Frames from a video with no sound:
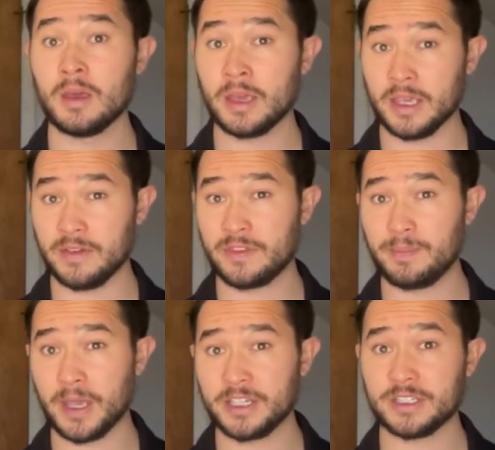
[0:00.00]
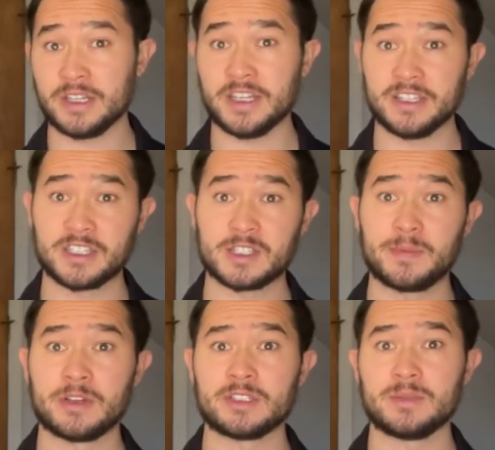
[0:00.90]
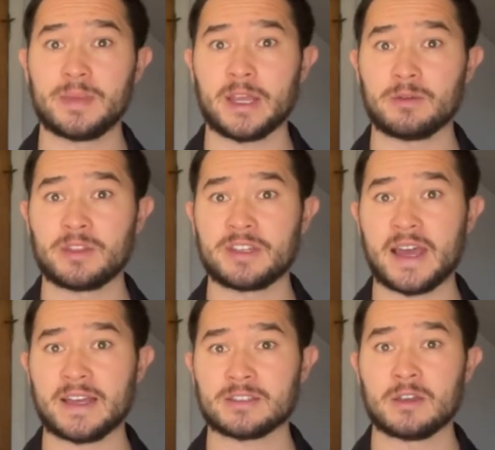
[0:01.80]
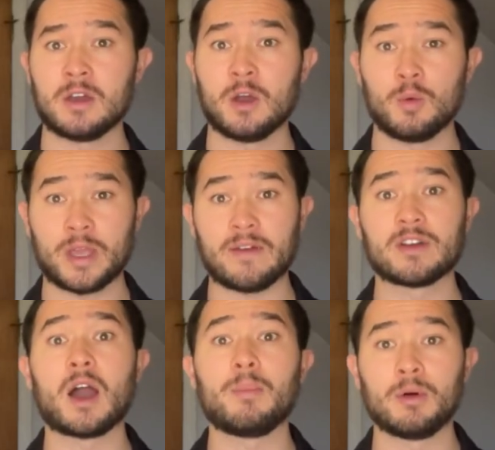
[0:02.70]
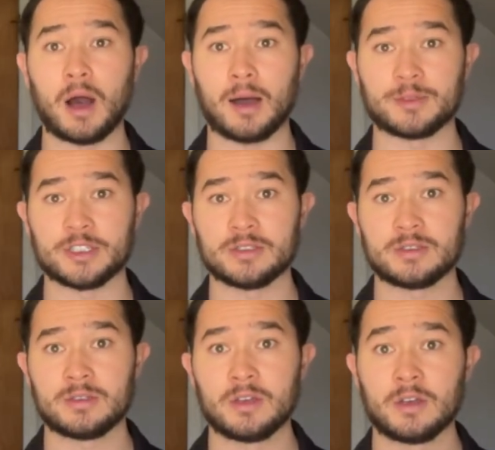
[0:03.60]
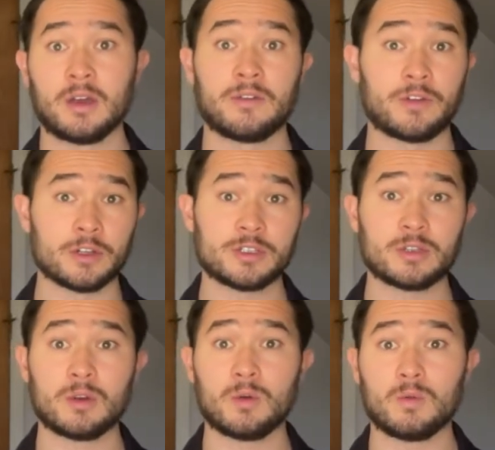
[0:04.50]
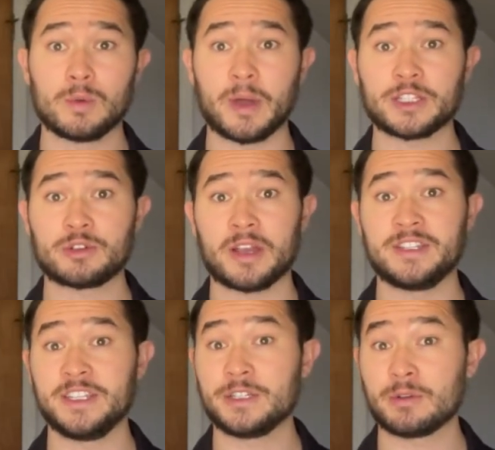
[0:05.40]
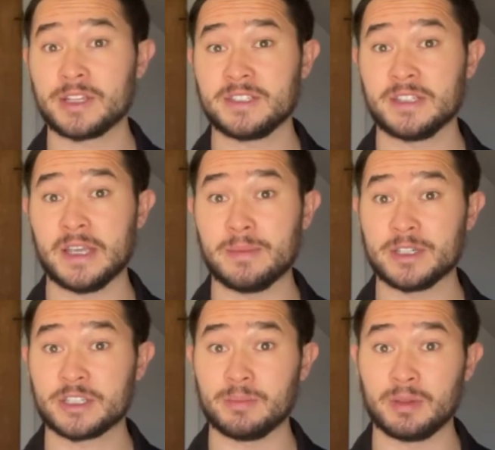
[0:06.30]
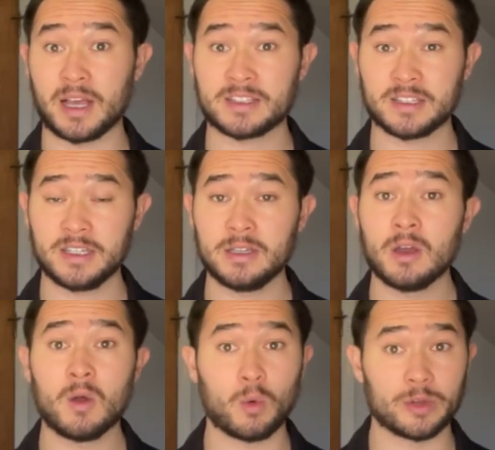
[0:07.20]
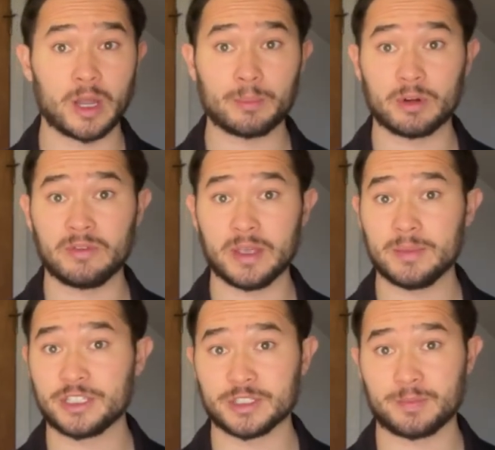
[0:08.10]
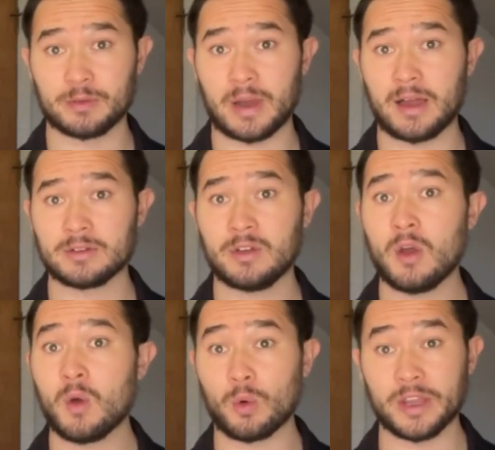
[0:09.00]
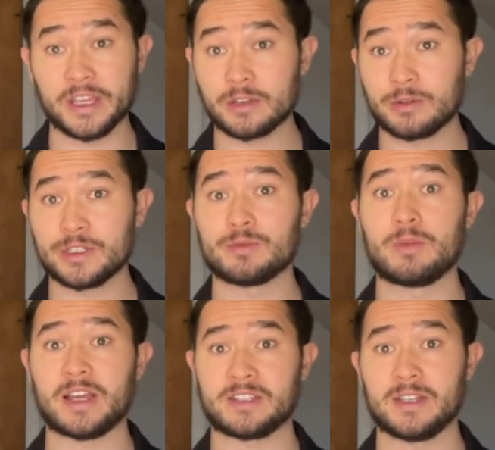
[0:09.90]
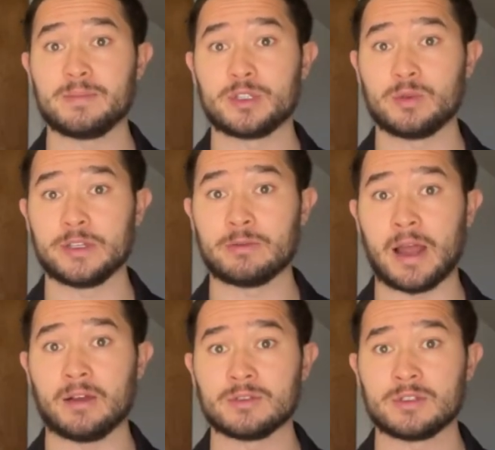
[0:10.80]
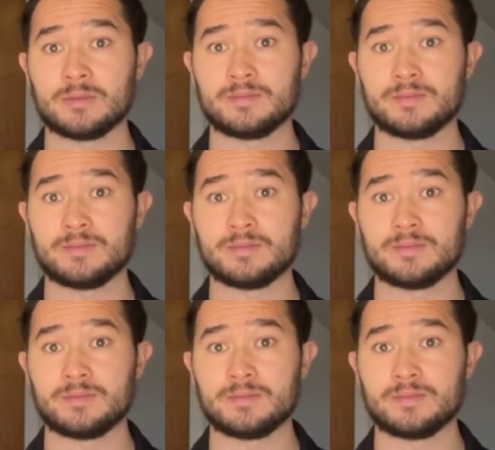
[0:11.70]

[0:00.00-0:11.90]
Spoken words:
If the patient is experiencing pain with the task, we have a couple options. First, we might try decreasing image complexity or number of images per round, or increase rest in between rounds.